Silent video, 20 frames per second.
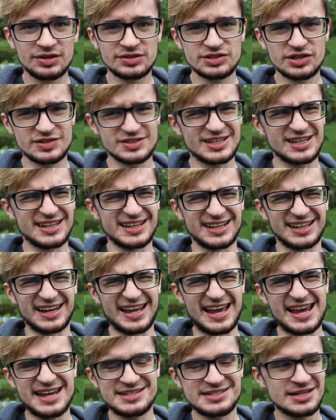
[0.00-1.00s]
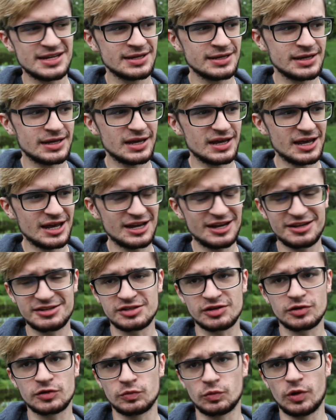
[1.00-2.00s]
So it's getting late, and I
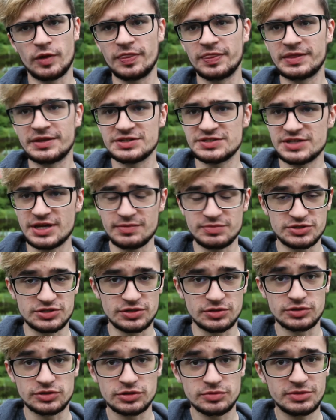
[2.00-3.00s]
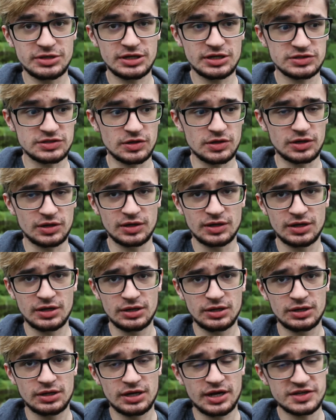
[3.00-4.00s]
don't want this episode to be as long
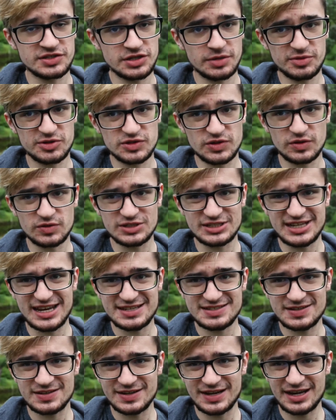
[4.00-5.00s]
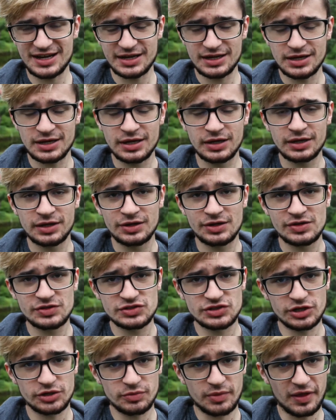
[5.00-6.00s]
as the episode yesterday,
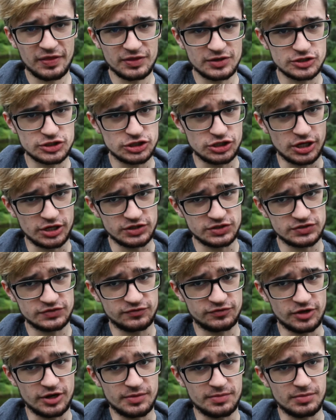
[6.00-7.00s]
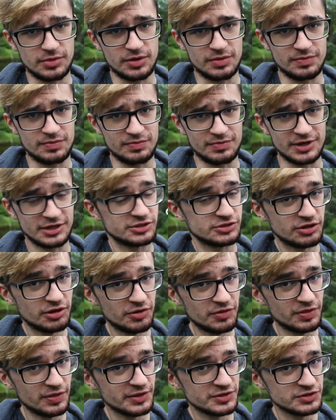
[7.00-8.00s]
so with the shots from my
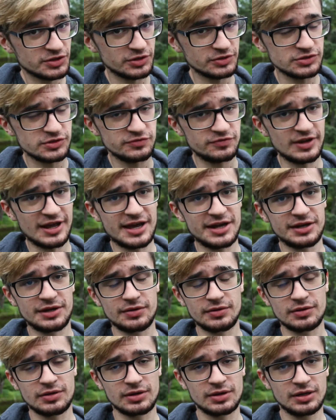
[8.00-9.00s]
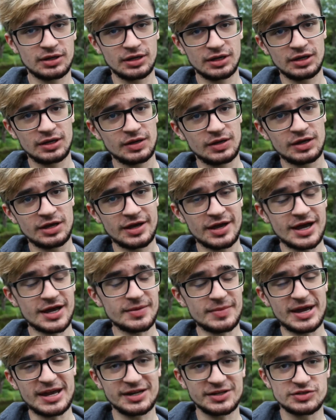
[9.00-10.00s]
drone that's going to fly now,
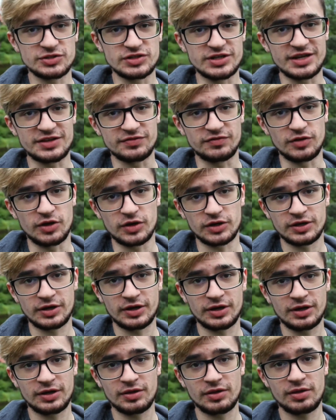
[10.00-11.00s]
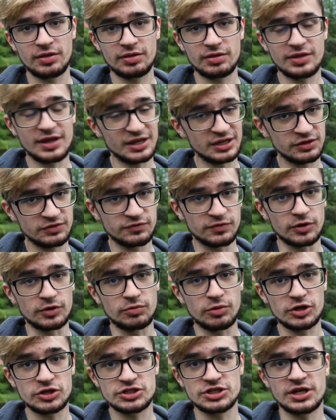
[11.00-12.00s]
I'm ending today's vlog. Thank you for
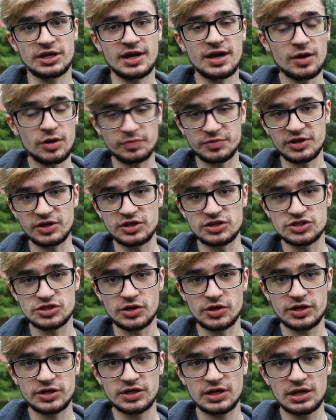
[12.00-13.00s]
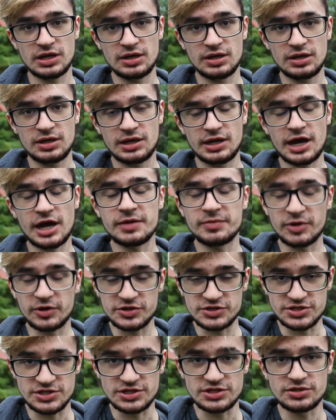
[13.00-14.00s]
watching, I hope you enjoyed, and I'm
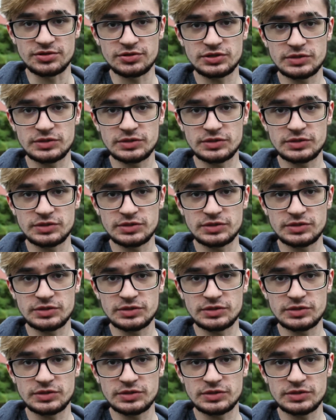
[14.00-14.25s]
gonna see you